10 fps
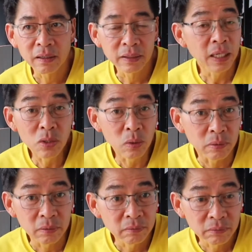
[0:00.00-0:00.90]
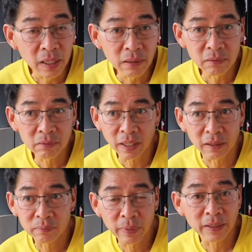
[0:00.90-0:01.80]
They know that
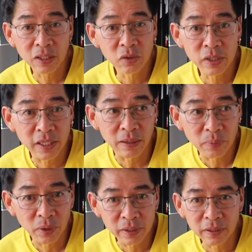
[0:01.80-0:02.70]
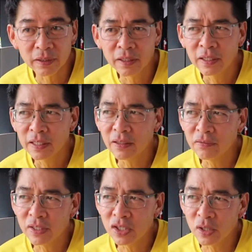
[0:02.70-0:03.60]
planting trees are important. Then
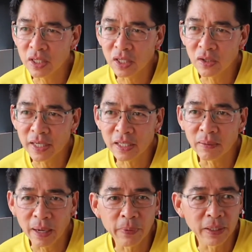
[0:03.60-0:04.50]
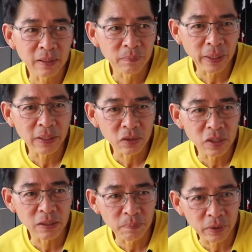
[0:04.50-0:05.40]
very strange that you ask them, are planting
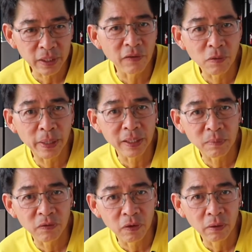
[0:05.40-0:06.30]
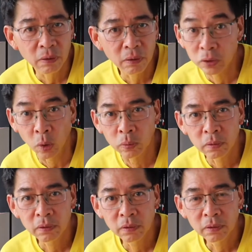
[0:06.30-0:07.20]
trees important? Have you planted before? No.
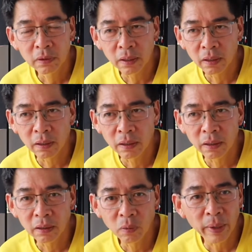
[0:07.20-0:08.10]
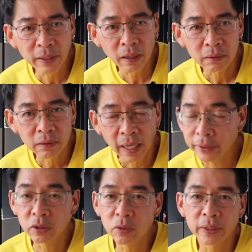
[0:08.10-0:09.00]
Why not? I
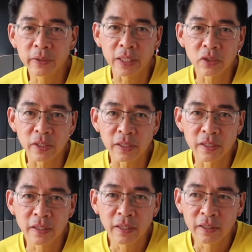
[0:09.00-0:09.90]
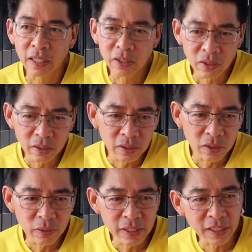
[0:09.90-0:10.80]
don't know where to get trees. Then
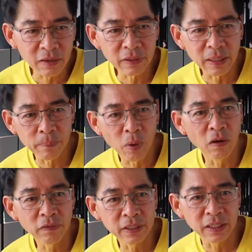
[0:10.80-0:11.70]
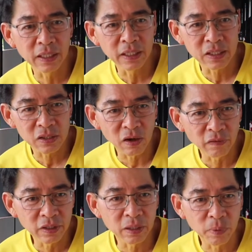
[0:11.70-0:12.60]
you discover that poverty is
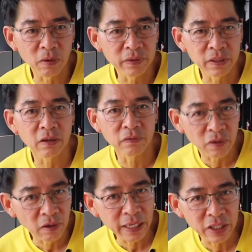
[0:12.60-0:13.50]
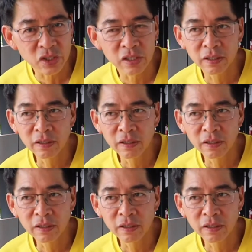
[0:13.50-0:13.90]
often a poverty of knowledge.